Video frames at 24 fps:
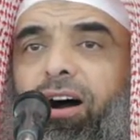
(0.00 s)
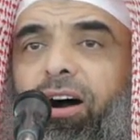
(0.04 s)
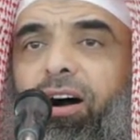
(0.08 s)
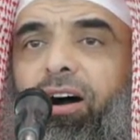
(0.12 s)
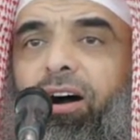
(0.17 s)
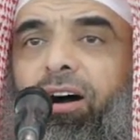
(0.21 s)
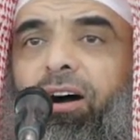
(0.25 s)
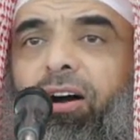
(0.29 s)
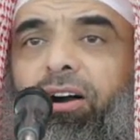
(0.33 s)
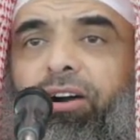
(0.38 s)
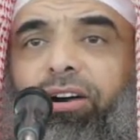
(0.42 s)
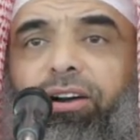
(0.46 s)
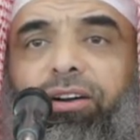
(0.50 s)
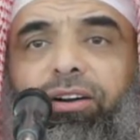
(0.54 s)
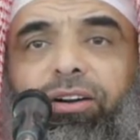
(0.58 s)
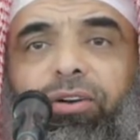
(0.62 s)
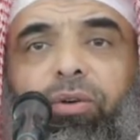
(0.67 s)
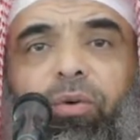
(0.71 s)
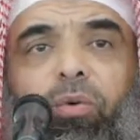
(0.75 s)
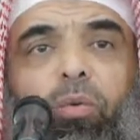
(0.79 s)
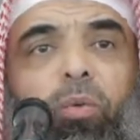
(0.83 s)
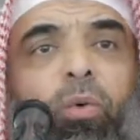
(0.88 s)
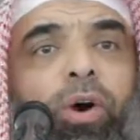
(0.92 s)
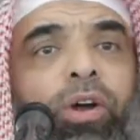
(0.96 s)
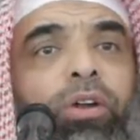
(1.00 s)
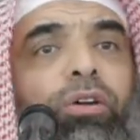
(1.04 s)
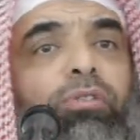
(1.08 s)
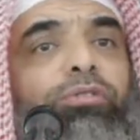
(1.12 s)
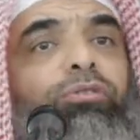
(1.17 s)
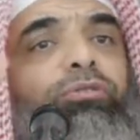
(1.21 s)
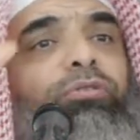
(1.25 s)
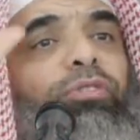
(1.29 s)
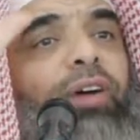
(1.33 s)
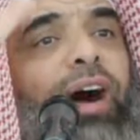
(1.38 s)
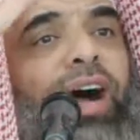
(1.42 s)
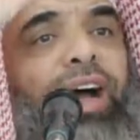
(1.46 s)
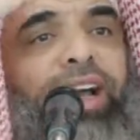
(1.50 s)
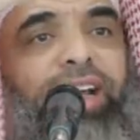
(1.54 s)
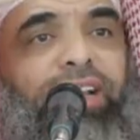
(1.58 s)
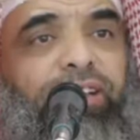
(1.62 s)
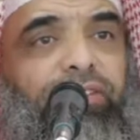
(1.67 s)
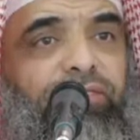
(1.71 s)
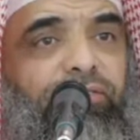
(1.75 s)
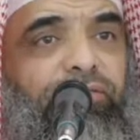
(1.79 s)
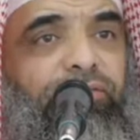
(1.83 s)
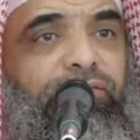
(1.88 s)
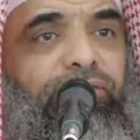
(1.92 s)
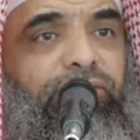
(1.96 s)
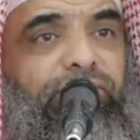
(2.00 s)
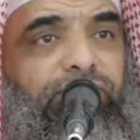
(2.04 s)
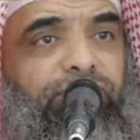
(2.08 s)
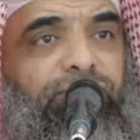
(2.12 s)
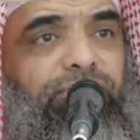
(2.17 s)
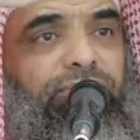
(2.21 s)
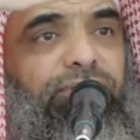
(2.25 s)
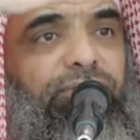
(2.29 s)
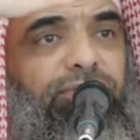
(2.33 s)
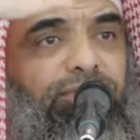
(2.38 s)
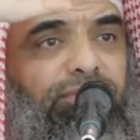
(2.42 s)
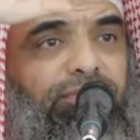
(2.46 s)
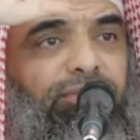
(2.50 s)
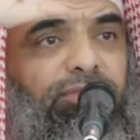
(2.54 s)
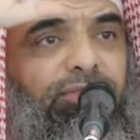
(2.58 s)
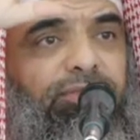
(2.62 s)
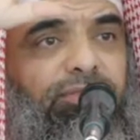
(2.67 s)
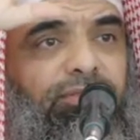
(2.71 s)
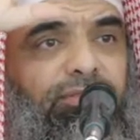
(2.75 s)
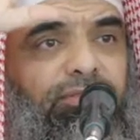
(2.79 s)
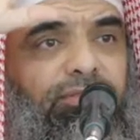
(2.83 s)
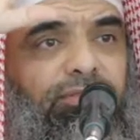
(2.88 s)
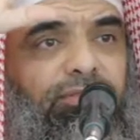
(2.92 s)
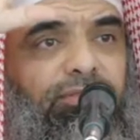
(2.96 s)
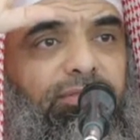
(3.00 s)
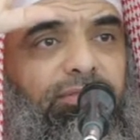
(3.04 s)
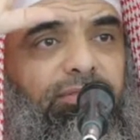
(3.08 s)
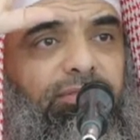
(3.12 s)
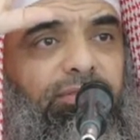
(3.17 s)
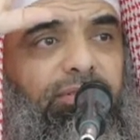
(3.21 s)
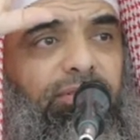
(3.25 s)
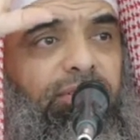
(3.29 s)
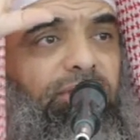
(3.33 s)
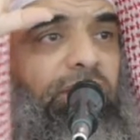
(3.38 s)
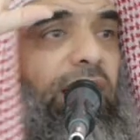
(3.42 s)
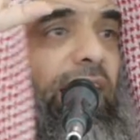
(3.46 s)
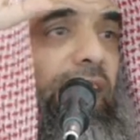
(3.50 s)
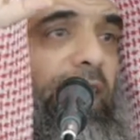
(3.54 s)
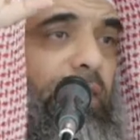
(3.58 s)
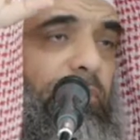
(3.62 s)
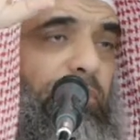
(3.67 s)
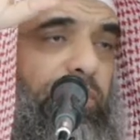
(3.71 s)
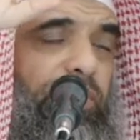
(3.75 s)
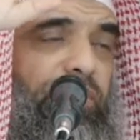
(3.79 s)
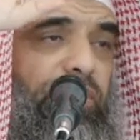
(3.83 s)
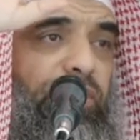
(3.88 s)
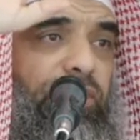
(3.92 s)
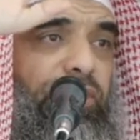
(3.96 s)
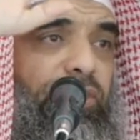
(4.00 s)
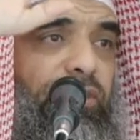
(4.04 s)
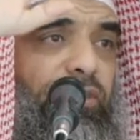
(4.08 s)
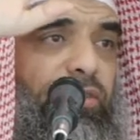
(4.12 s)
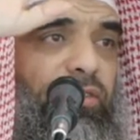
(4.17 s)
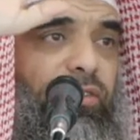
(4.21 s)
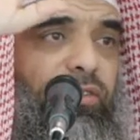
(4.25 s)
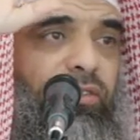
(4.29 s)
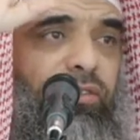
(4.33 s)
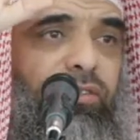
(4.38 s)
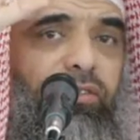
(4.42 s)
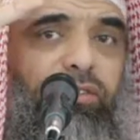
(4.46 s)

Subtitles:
are one of five types.